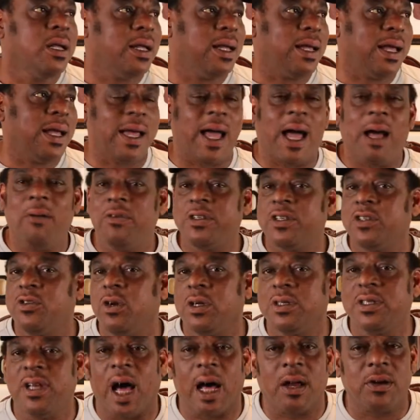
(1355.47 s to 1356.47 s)
eh, I would
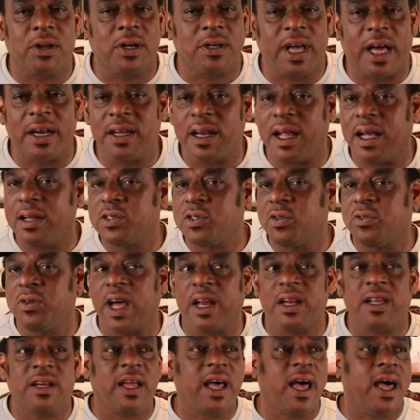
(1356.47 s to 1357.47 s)
do a dollar ninety nine, two
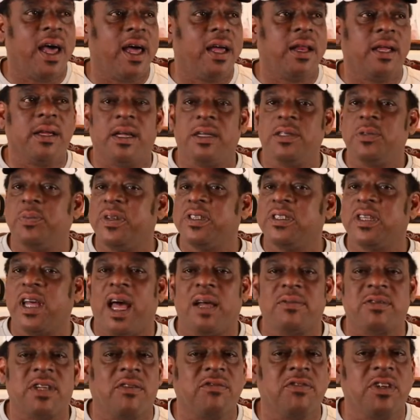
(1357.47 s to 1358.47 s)
ninety nine. It's been
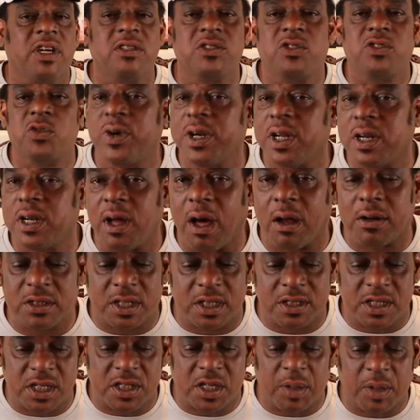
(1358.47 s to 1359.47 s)
times I've done twenty dollars.
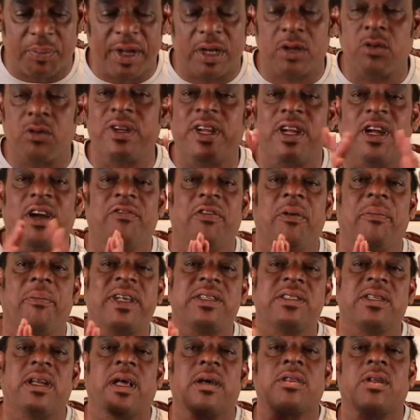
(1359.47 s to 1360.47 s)
It just depends on the
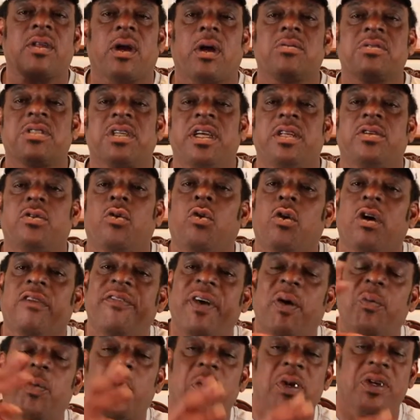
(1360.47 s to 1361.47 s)
information I thought I was getting, or
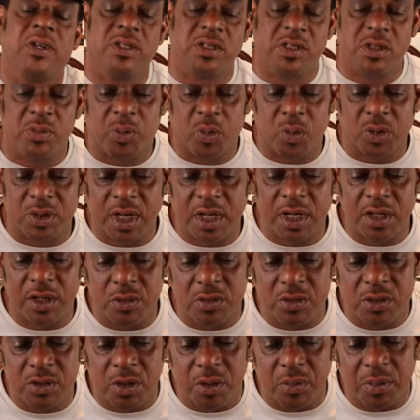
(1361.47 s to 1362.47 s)
if I wanted to support that
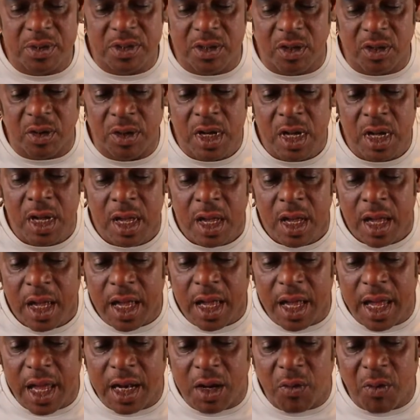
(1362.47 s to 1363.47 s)
YouTuber. So,
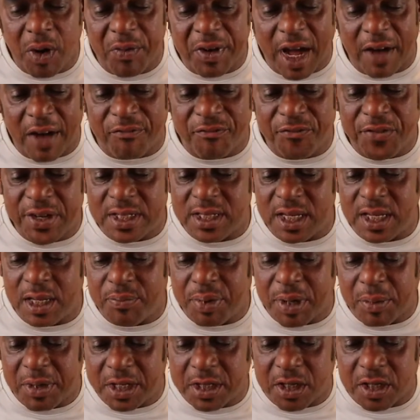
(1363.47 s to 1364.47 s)
anyway, we got fifteen
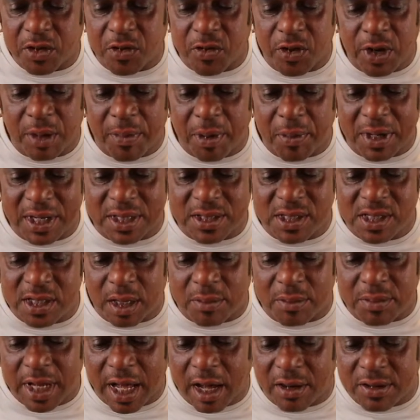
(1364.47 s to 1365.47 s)
people in the crib. I'm gonna
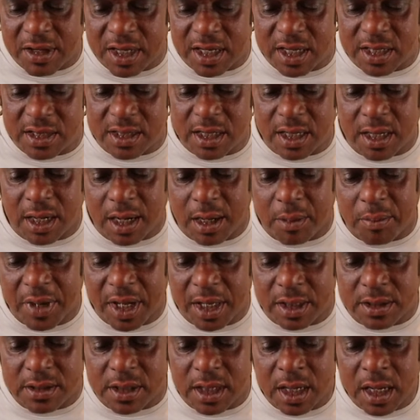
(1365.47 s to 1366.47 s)
jump down in these
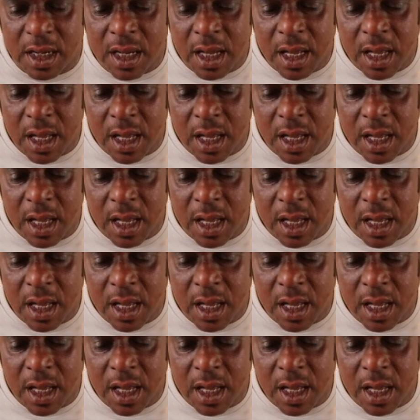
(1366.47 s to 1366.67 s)
comments.